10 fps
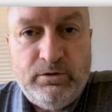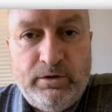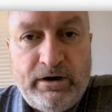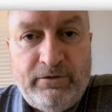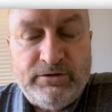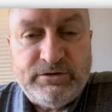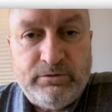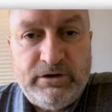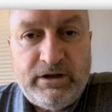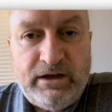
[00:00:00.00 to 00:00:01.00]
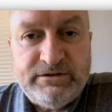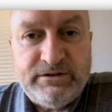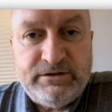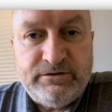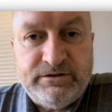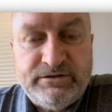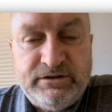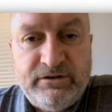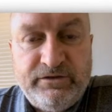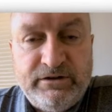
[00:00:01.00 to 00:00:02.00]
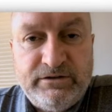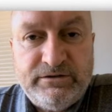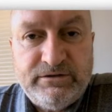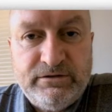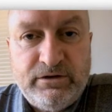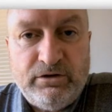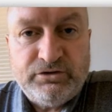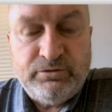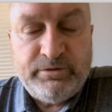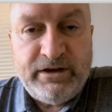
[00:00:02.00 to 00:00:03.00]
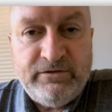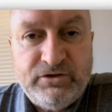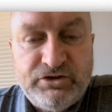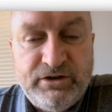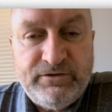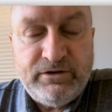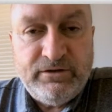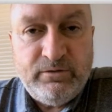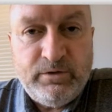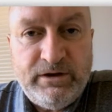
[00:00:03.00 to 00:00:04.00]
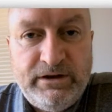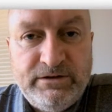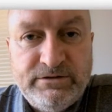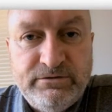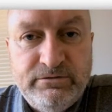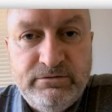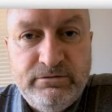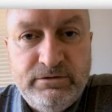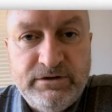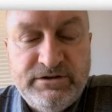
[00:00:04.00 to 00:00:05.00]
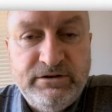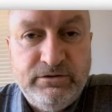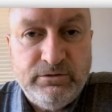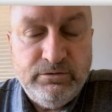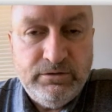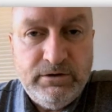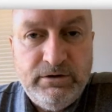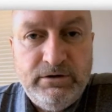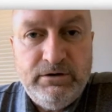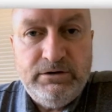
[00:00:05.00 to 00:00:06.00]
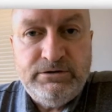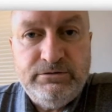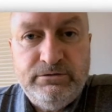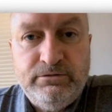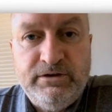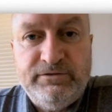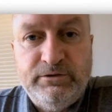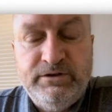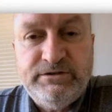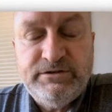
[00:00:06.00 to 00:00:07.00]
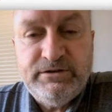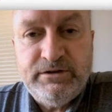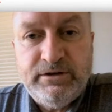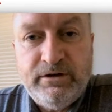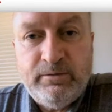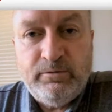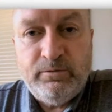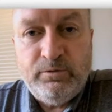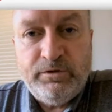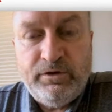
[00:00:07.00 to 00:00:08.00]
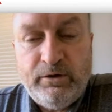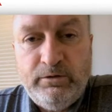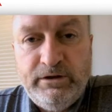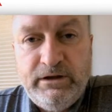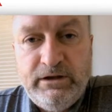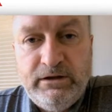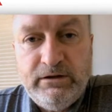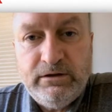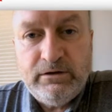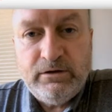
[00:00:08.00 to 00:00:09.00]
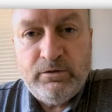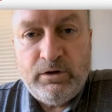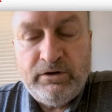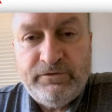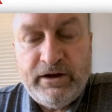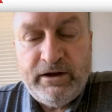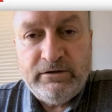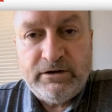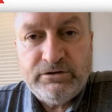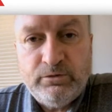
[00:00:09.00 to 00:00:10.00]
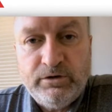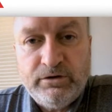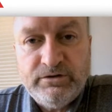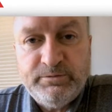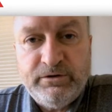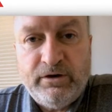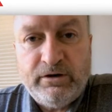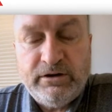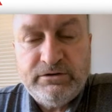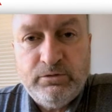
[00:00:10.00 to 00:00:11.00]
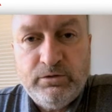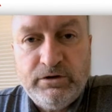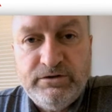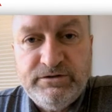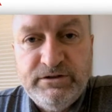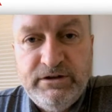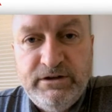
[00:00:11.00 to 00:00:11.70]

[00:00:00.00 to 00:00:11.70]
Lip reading: what I've also realized that there's a significant culture and behavior shift here that we need to continue to influence with not only qualified electrical workers, but non-electrical workers,